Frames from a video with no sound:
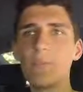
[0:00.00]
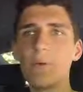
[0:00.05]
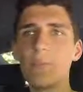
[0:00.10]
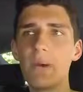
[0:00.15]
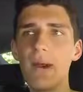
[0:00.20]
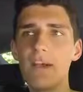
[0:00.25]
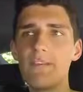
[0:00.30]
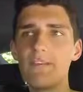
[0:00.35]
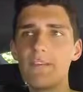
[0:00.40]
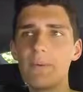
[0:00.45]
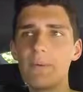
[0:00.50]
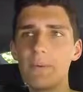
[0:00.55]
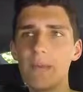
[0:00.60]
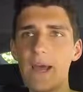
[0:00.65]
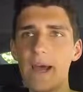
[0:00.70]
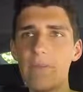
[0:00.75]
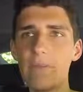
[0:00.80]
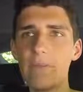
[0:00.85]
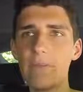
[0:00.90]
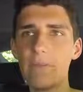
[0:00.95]
We'll probably film a
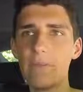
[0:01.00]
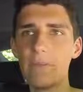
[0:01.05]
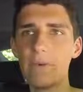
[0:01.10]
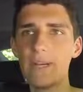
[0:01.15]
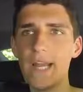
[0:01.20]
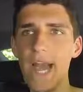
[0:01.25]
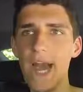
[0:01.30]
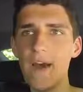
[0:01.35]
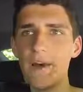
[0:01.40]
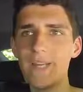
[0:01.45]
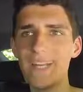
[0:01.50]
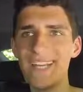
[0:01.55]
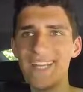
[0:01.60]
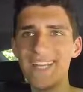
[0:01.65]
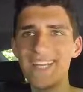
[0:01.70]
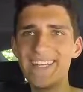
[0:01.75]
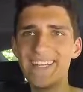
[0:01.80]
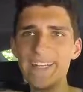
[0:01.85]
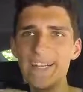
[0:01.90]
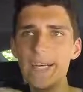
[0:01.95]
couple when we're out in
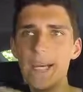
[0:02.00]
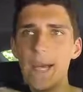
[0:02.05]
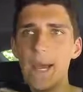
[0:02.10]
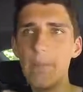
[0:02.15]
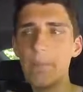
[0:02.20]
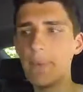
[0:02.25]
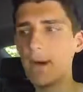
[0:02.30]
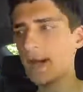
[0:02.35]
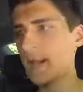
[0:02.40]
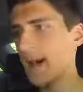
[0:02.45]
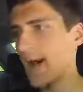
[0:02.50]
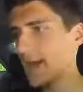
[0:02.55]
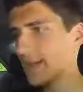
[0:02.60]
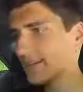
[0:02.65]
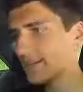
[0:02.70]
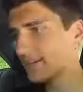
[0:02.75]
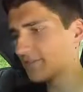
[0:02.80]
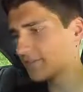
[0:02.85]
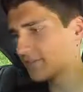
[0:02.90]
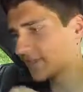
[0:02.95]
Indy, but I
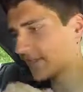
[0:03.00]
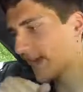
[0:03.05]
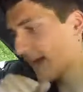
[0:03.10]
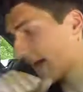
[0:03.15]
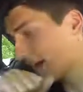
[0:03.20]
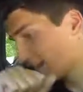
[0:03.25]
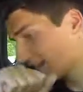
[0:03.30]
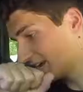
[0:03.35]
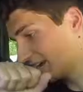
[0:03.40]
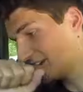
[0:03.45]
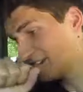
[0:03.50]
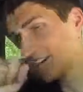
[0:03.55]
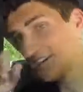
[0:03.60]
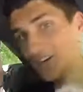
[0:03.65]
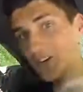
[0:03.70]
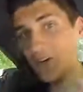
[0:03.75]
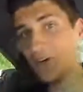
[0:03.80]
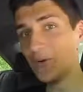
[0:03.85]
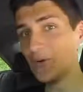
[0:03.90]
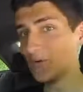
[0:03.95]
leave to that
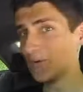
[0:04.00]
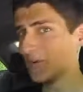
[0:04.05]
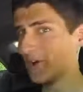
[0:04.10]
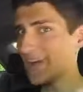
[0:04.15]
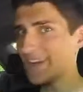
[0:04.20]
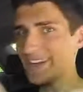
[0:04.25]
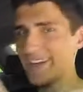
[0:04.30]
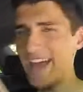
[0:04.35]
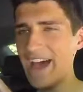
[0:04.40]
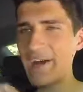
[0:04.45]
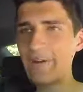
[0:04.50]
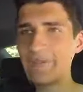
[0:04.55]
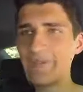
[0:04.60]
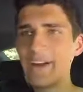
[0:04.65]
right now.